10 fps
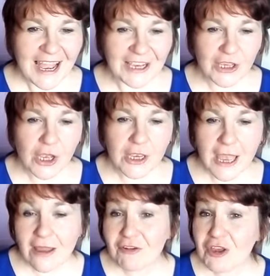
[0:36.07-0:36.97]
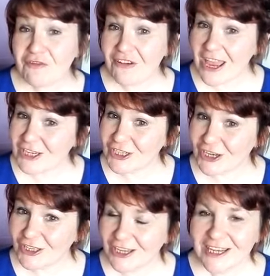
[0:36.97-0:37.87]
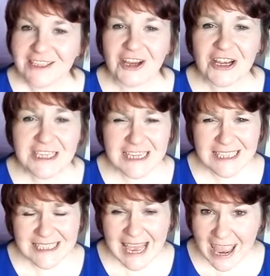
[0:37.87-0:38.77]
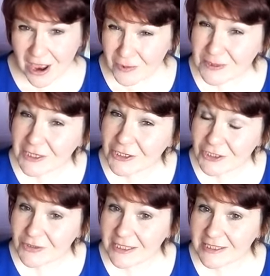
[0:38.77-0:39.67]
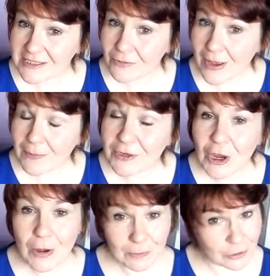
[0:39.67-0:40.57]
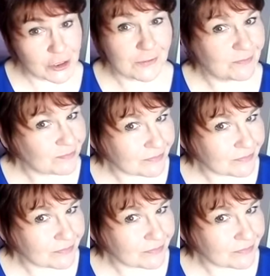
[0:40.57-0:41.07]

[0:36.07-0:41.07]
and I have a confession that I did say I was going to do this in a webinar, but